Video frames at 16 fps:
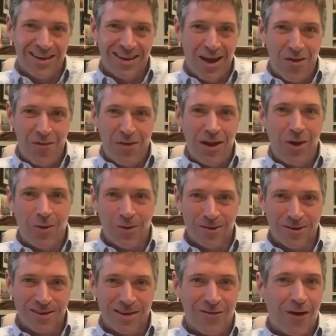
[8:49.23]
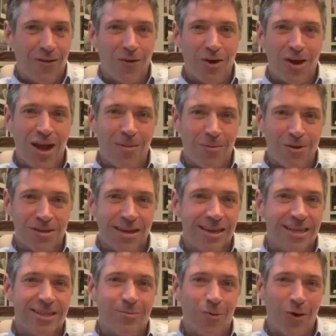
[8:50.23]
of heroes, of overcomers and
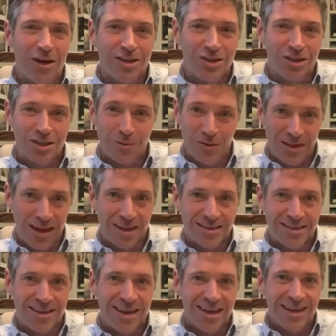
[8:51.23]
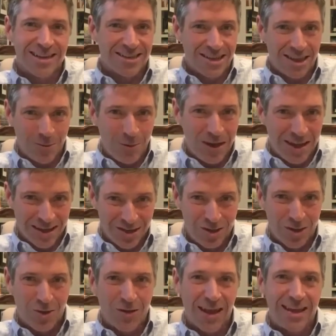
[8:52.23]
inspirations with us so that we can
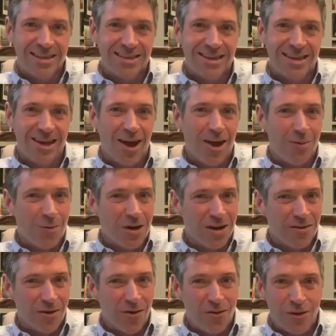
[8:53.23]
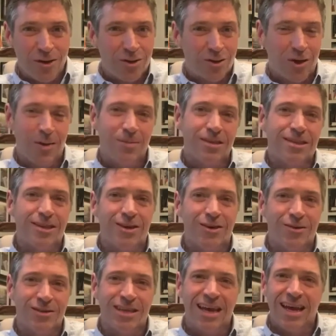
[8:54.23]
showcase it on one of our future
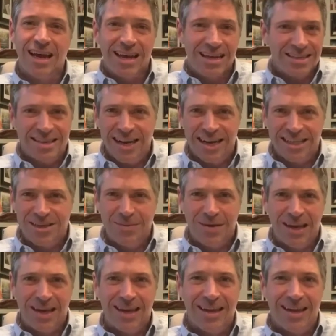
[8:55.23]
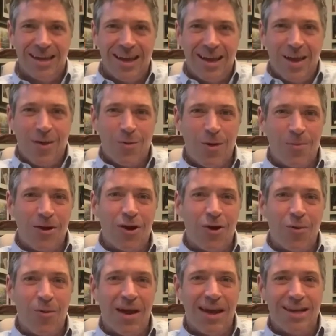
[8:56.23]
episodes, send it to me. What better
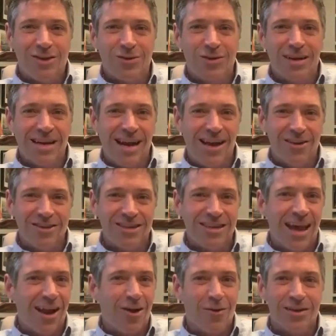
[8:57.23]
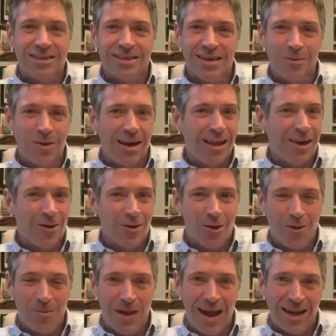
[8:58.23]
way to acknowledge not only someone in your
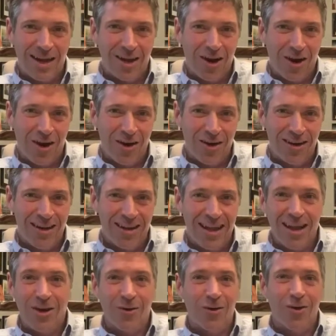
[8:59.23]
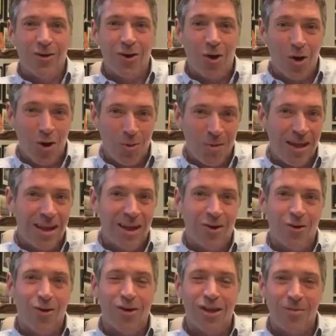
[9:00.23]
own backyard, in your own home, in
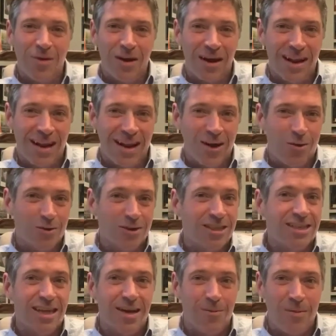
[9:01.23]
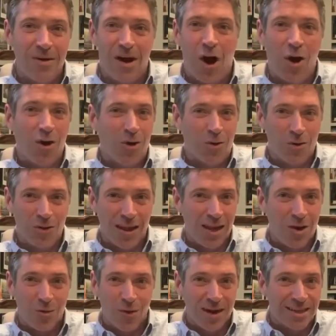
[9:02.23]
your own community, or some article that
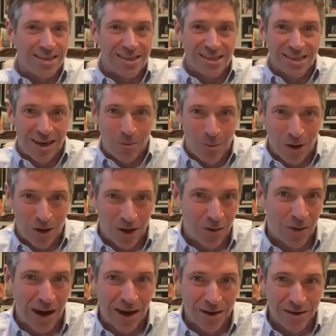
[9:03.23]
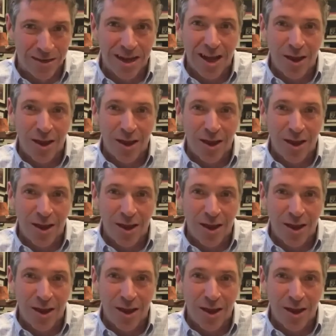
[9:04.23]
you read somewhere around